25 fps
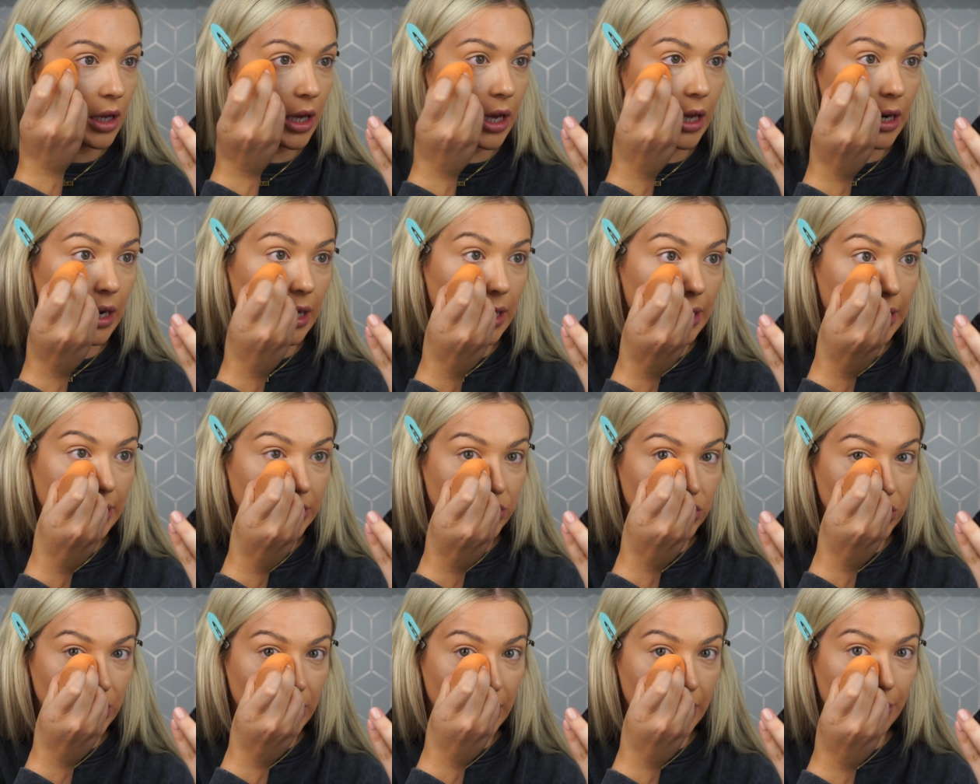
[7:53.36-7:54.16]
and I
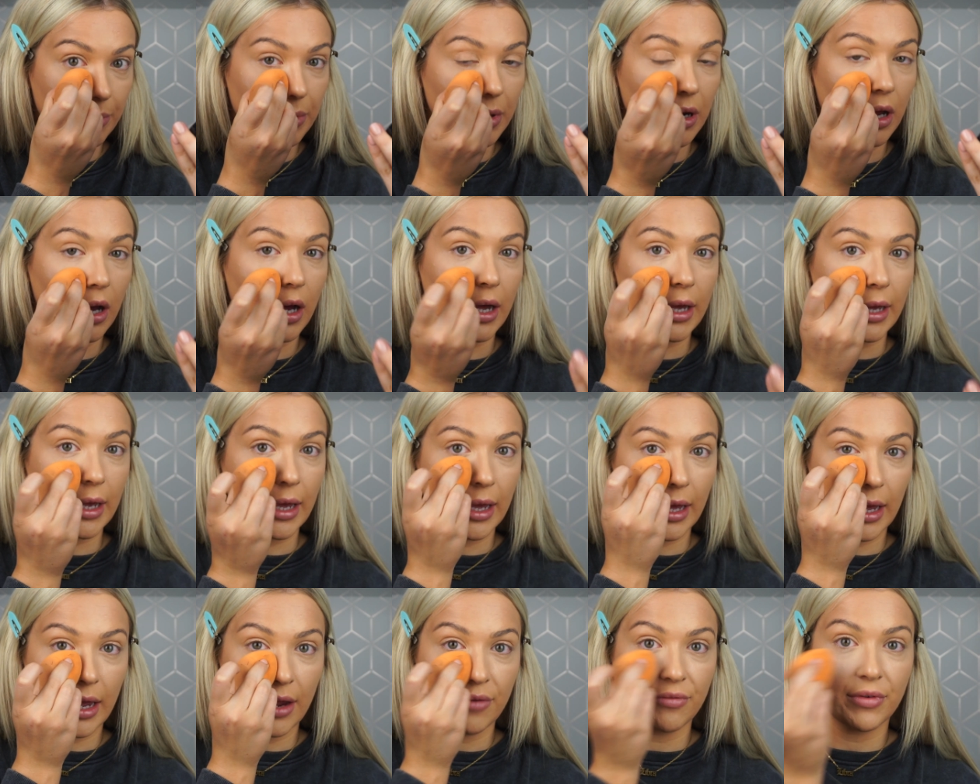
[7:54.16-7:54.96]
literally apply it
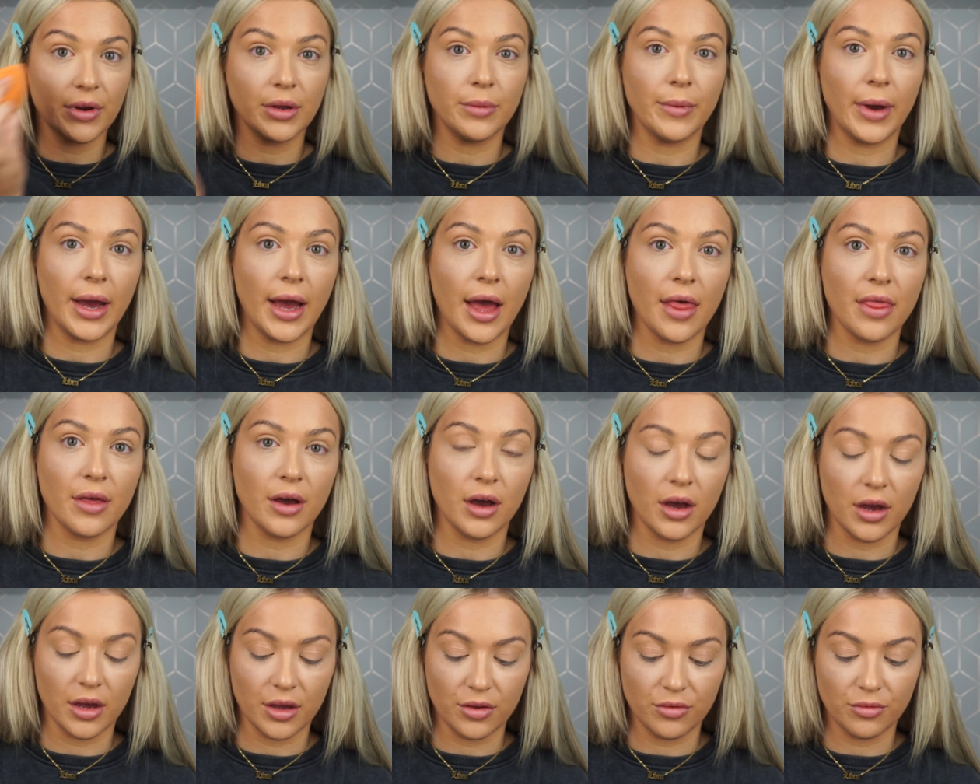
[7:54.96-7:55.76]
everywhere that
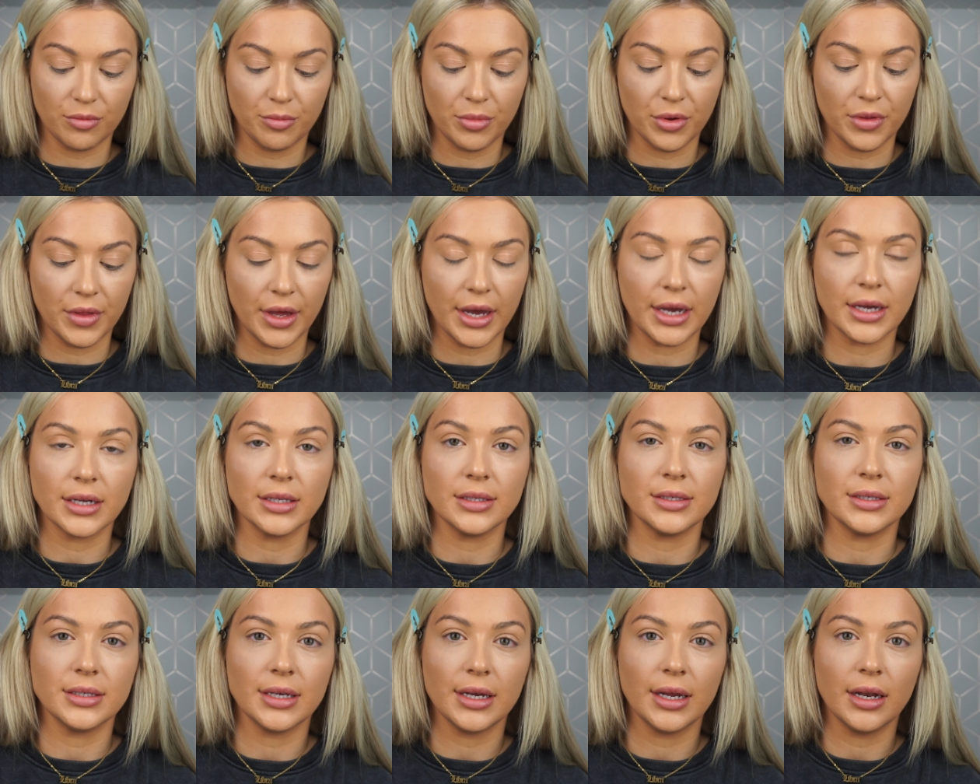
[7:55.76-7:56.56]
I've put that
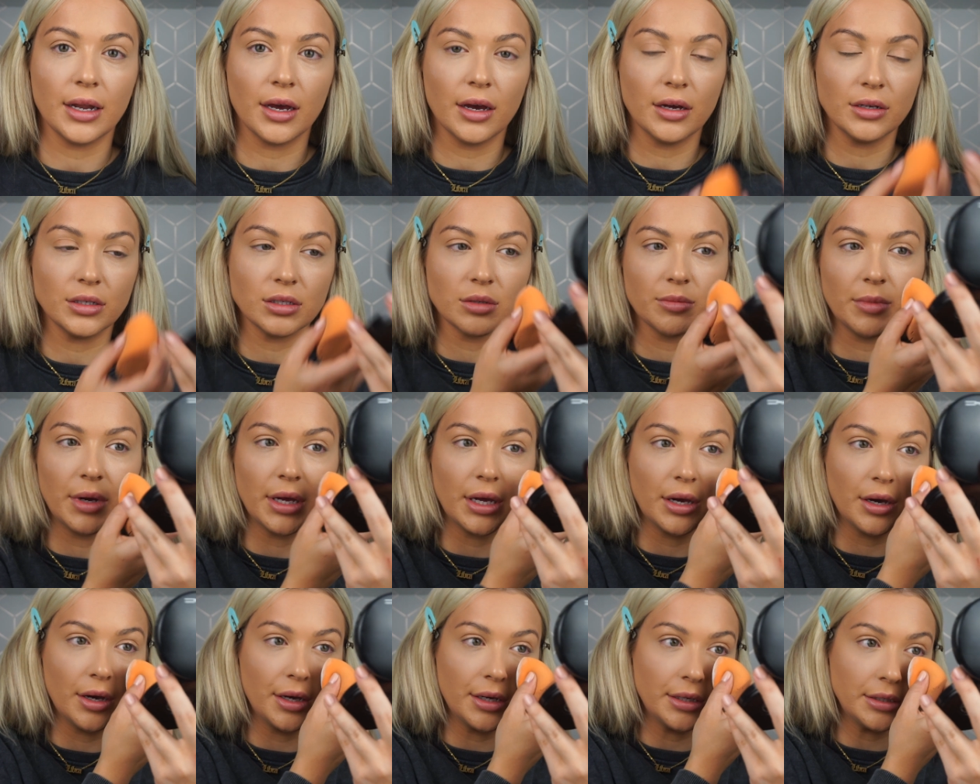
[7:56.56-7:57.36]
concealer under my
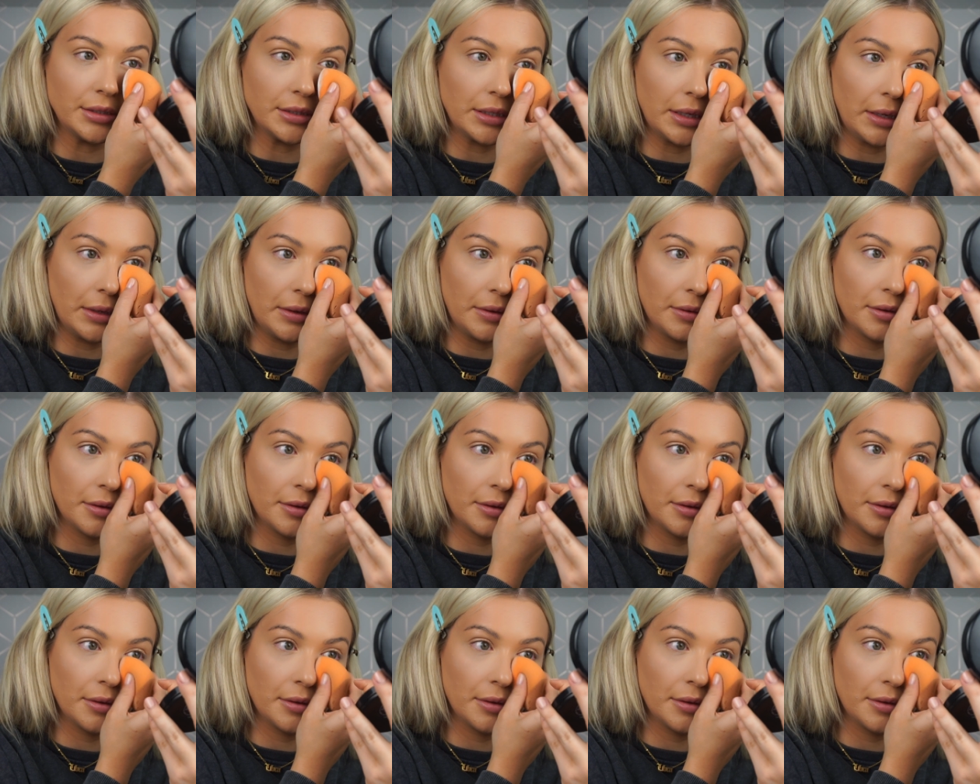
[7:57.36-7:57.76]
eyes.